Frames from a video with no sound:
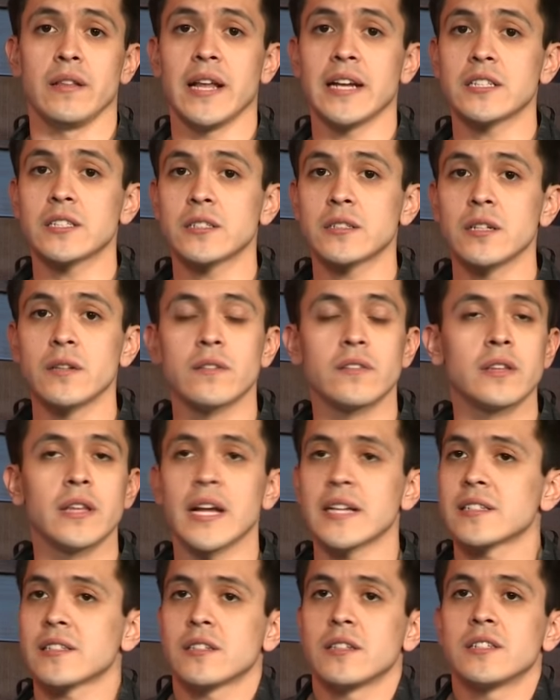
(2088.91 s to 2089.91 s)
That's the,
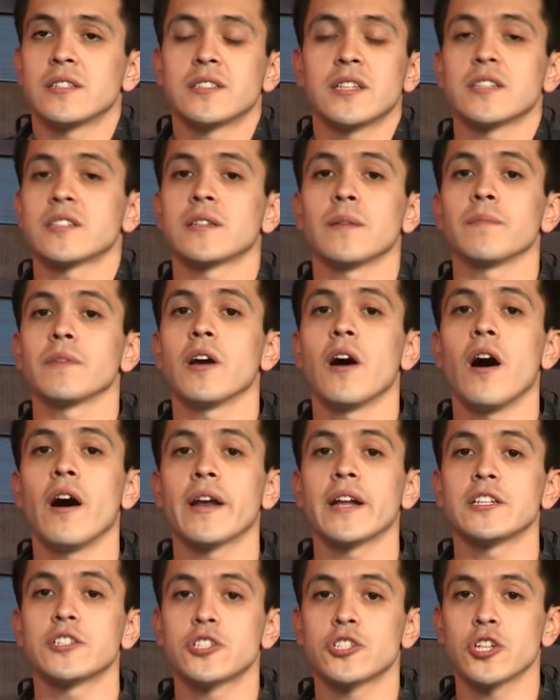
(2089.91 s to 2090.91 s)
that's the system God
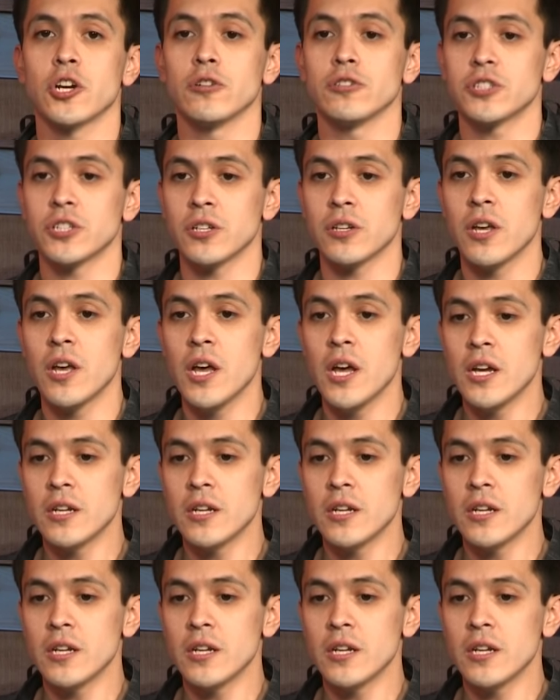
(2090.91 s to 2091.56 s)
has chosen